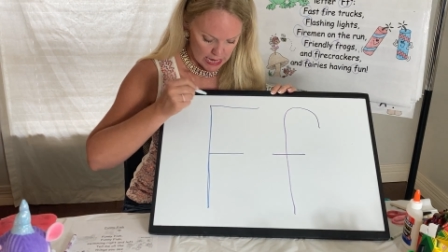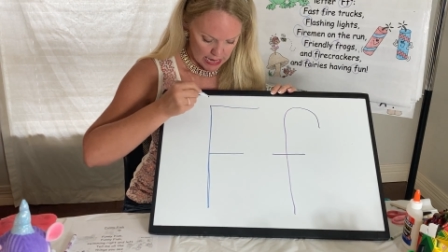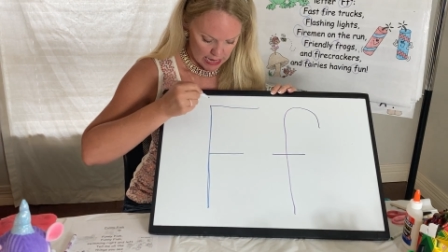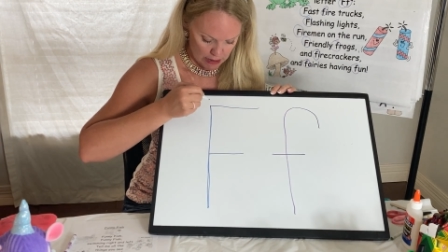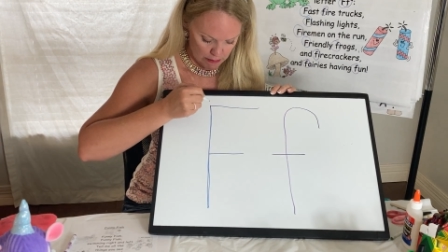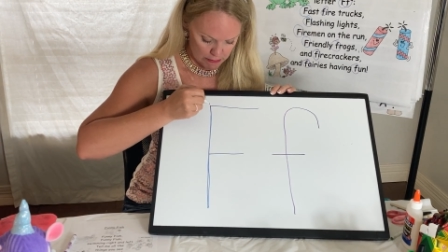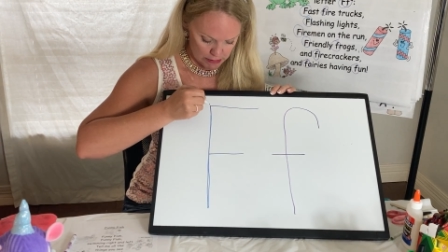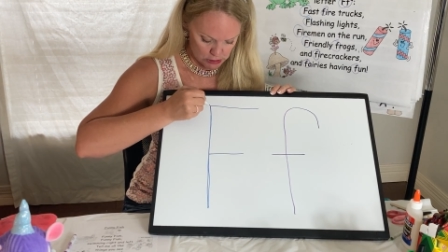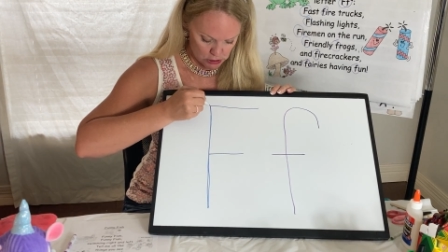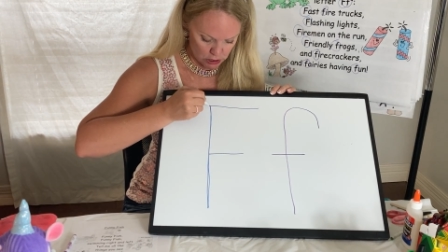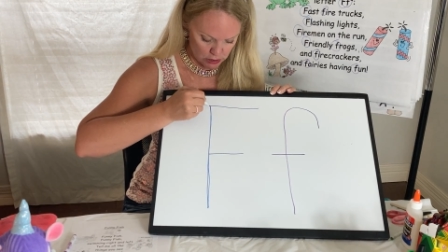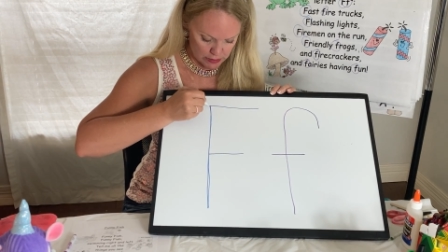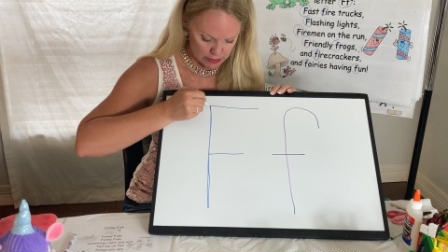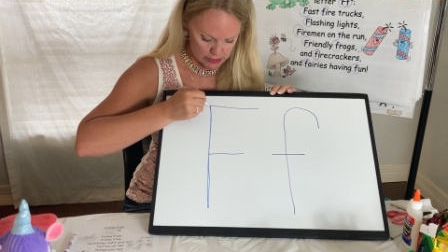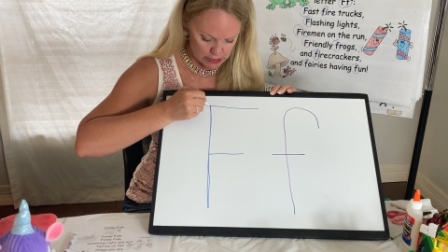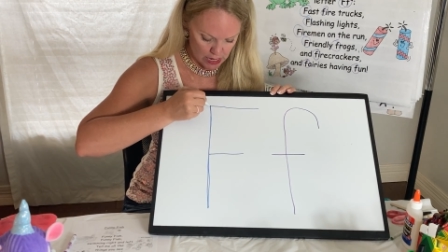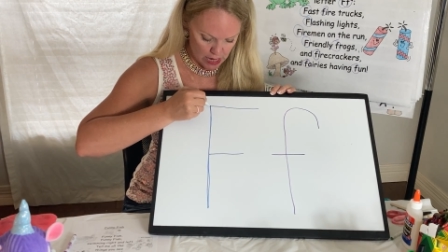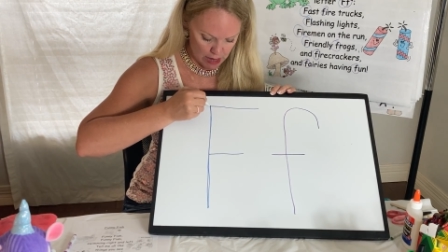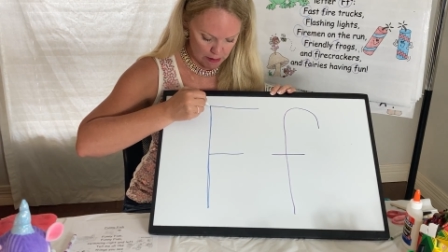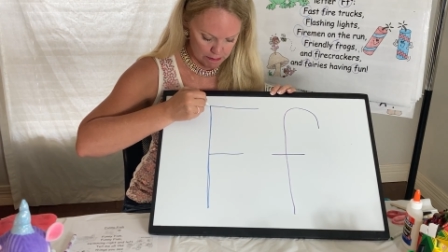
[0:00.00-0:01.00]
I'm gonna start at
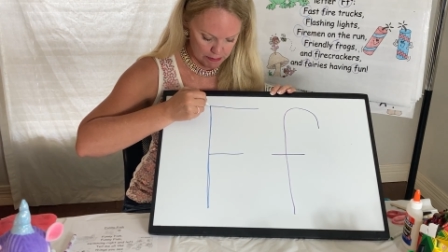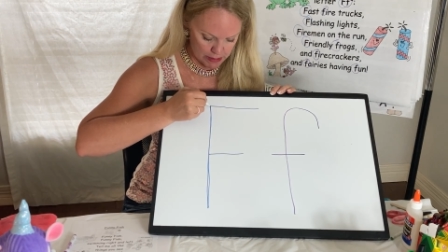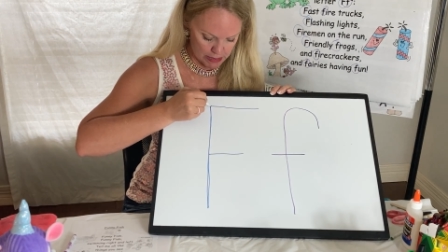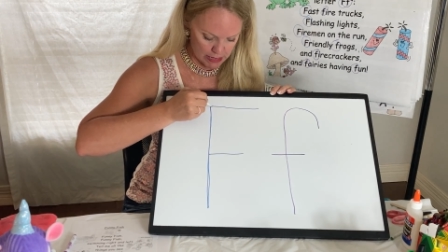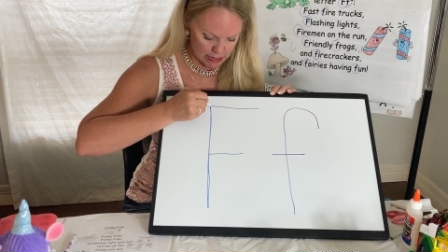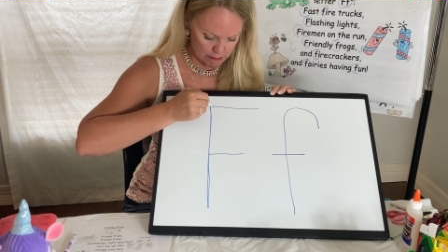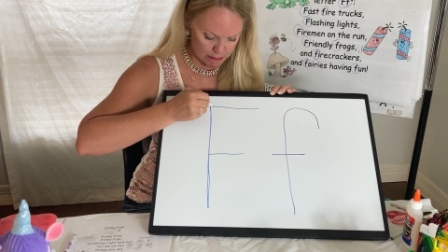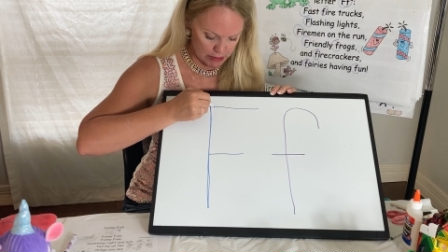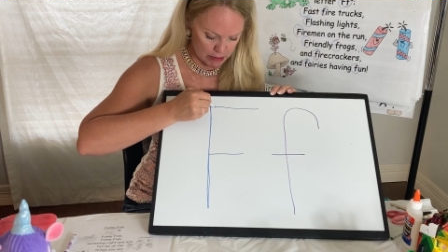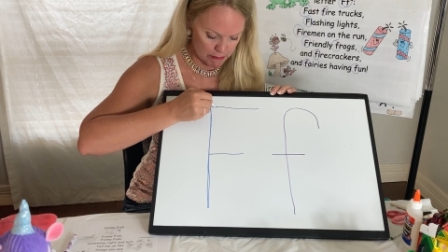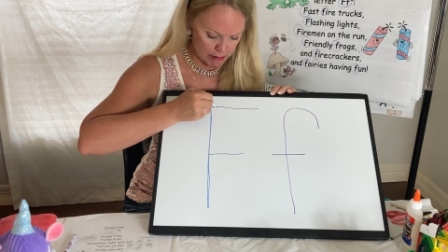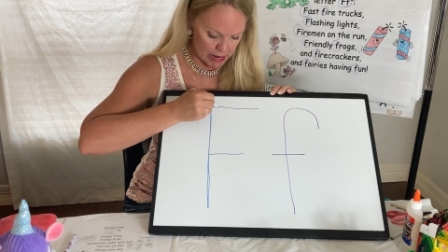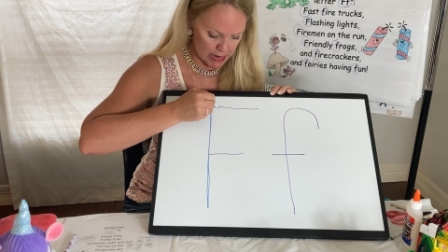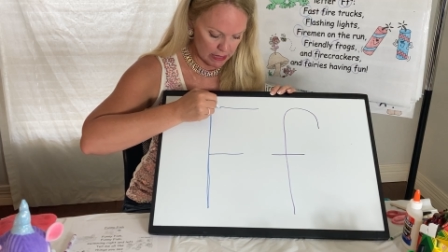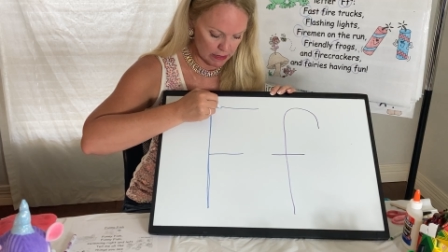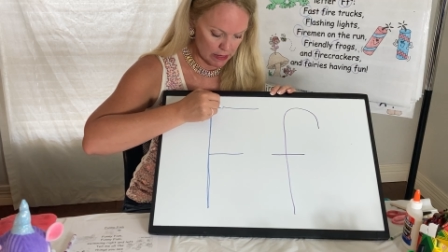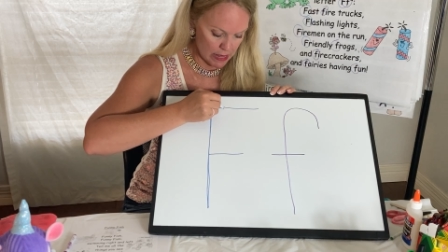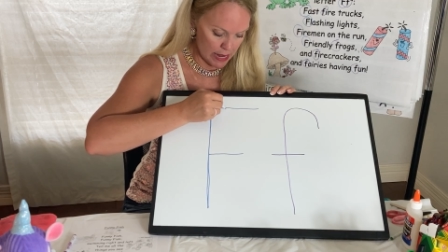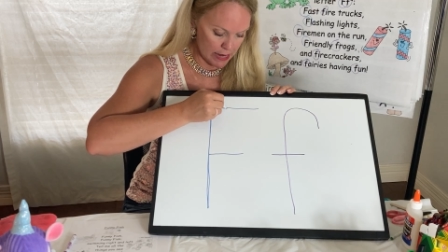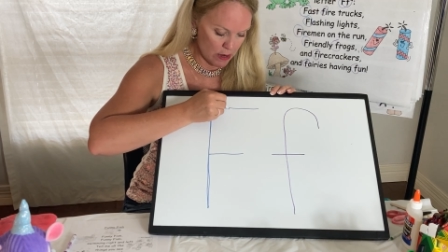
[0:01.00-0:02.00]
the top, and I'm gonna make
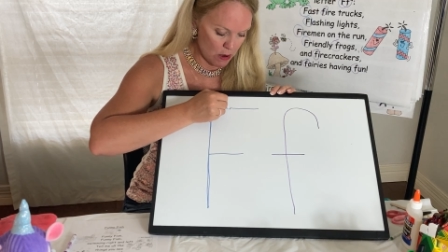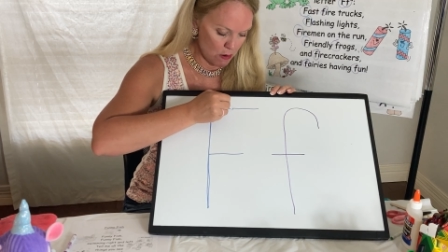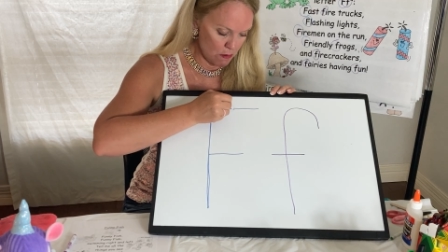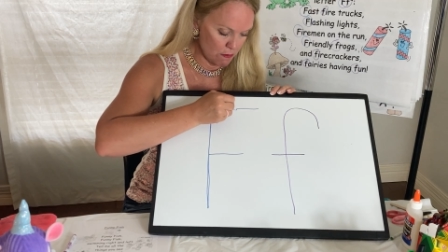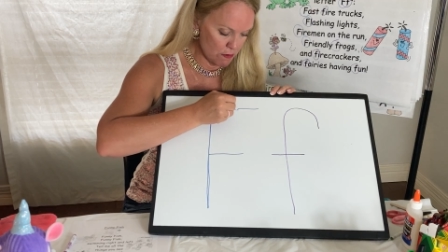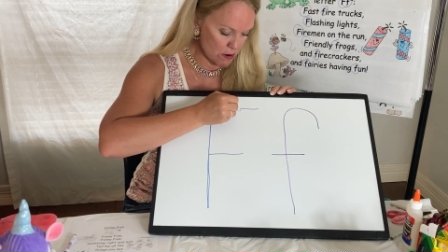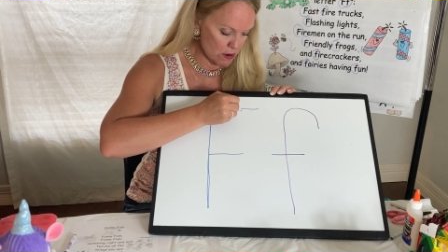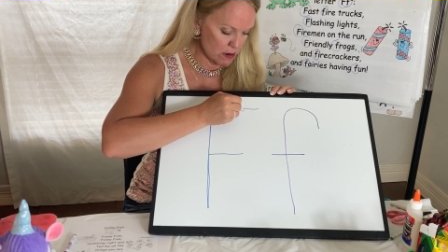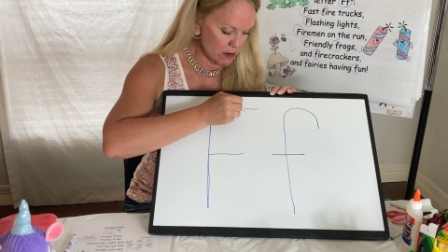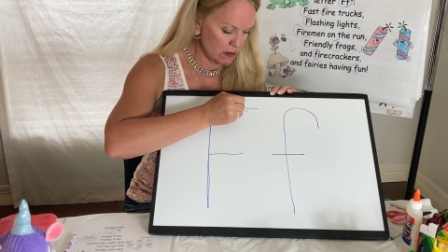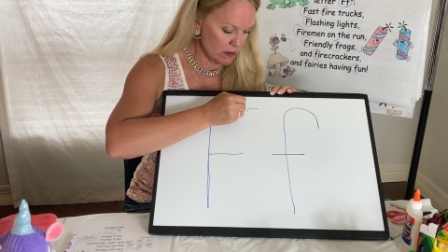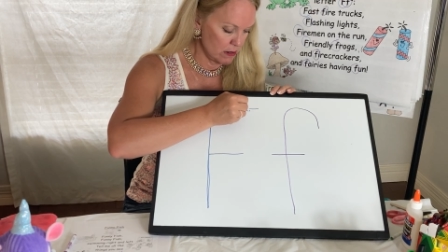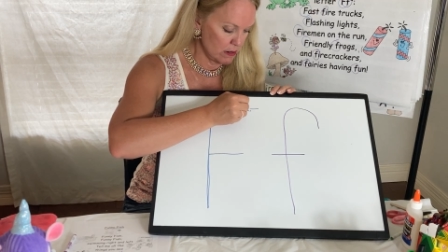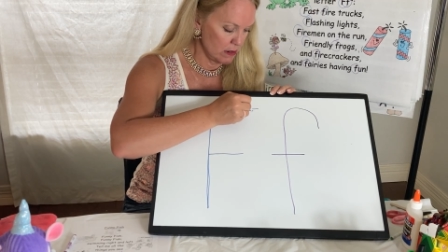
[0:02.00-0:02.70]
a line over.